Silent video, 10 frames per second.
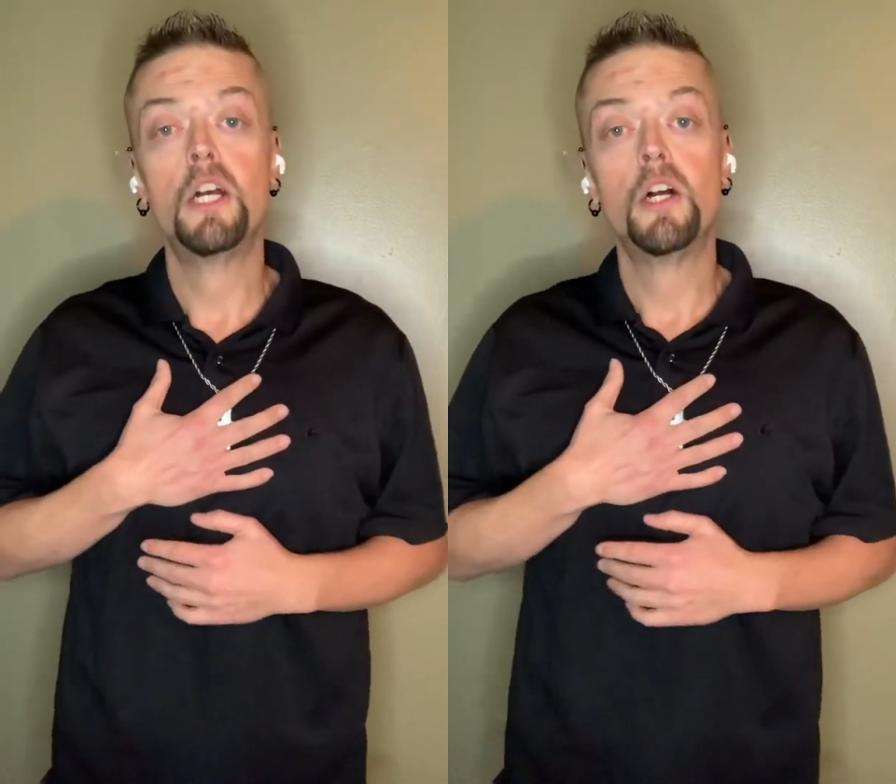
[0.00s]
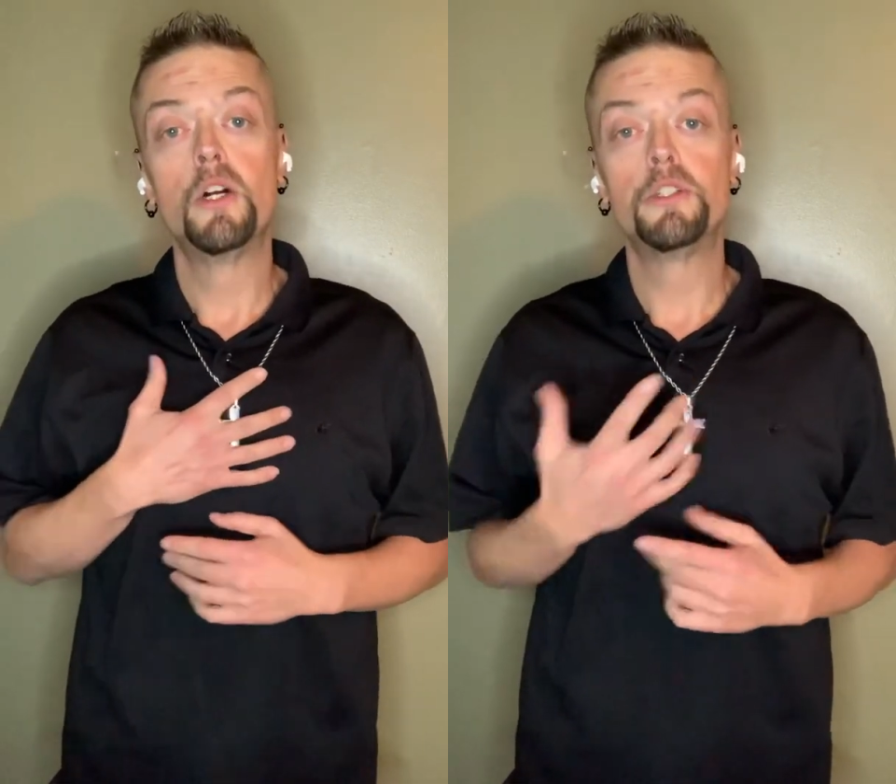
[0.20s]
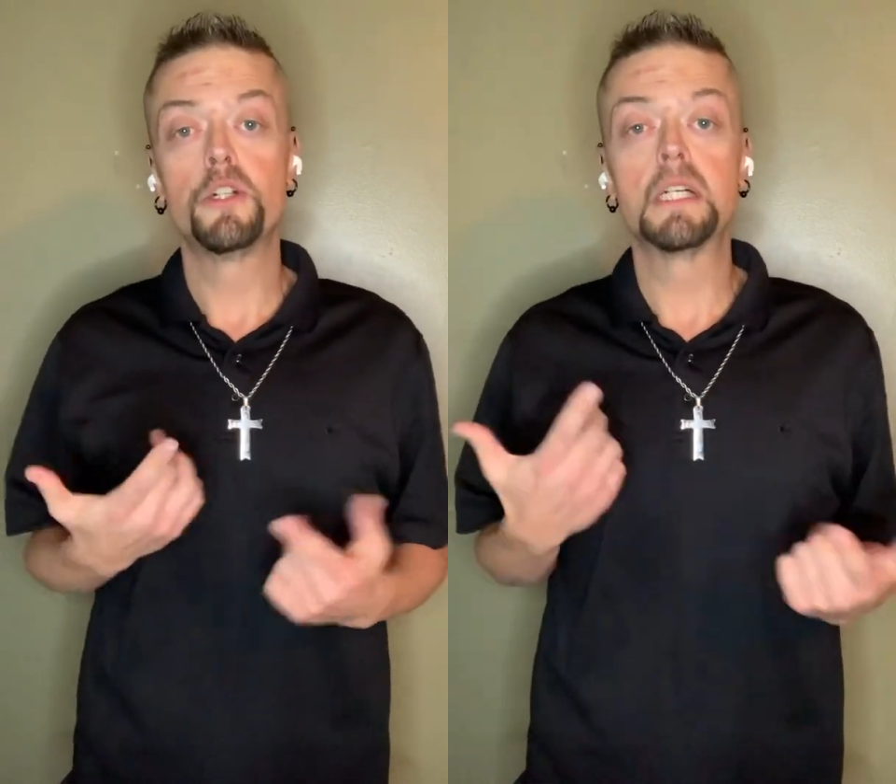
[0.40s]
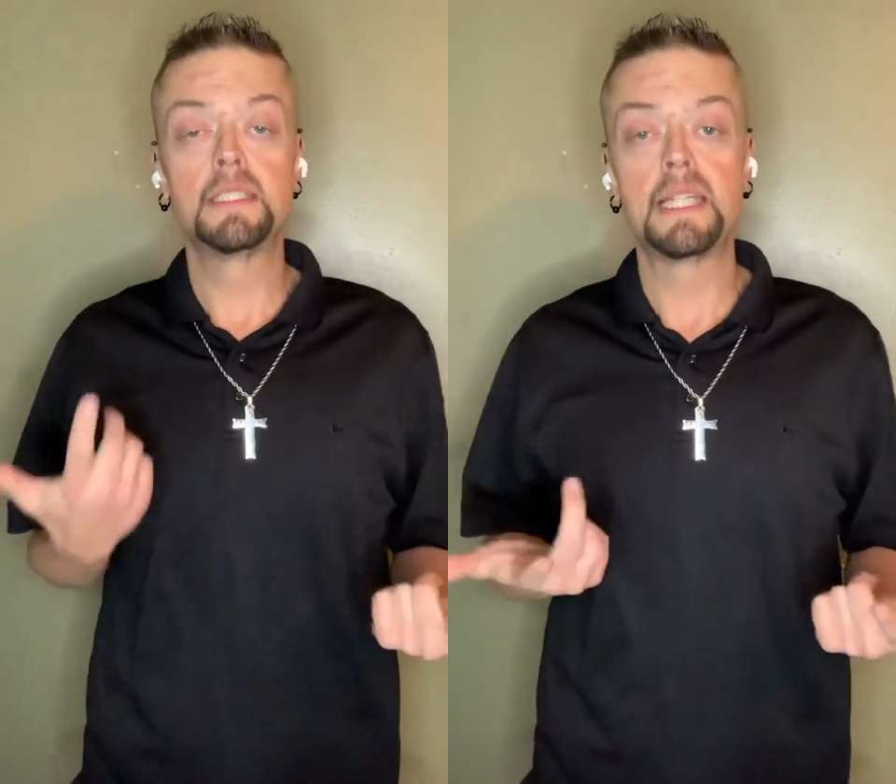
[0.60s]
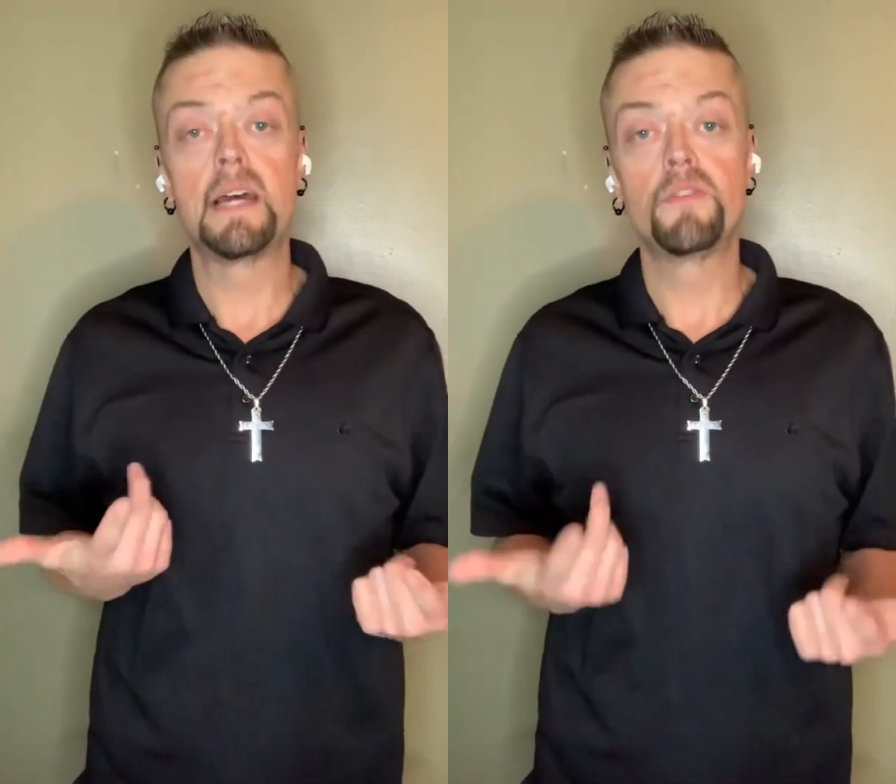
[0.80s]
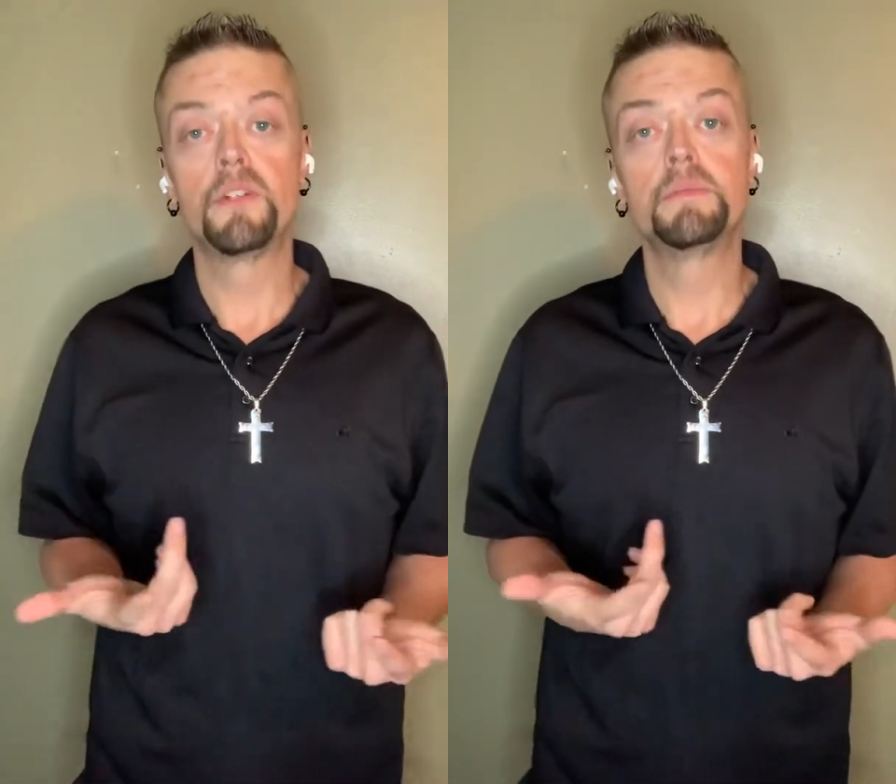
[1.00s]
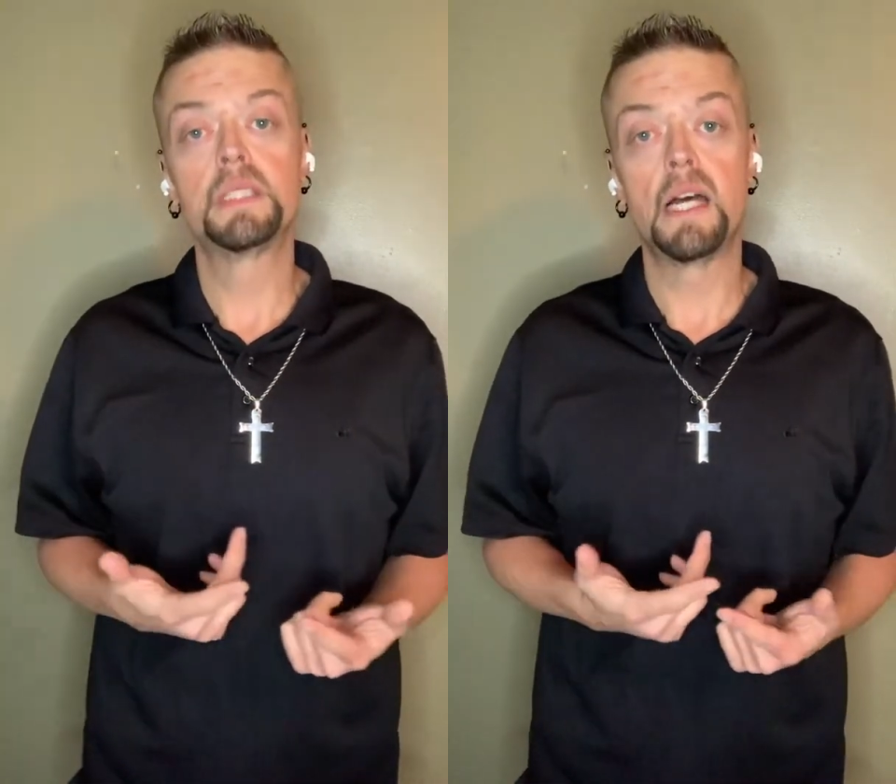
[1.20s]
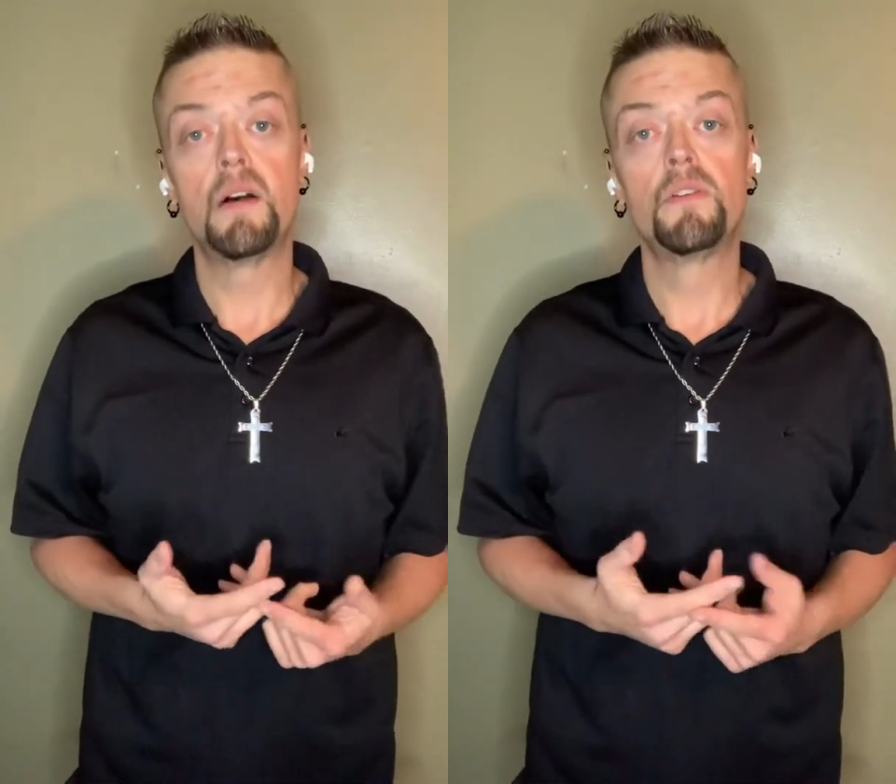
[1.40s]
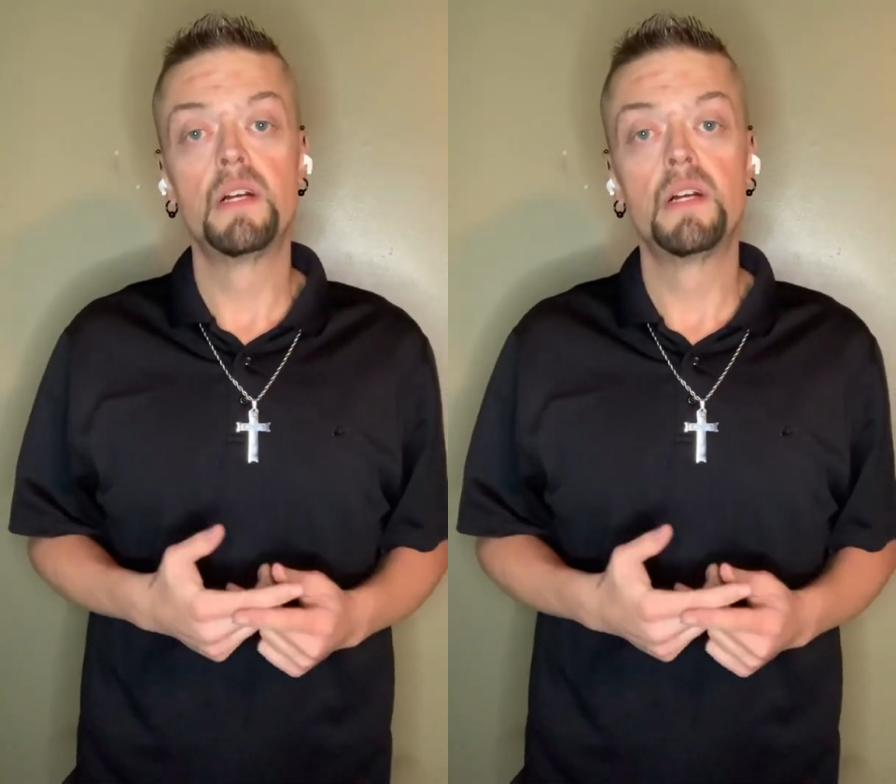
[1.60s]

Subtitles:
who took a stand for himself.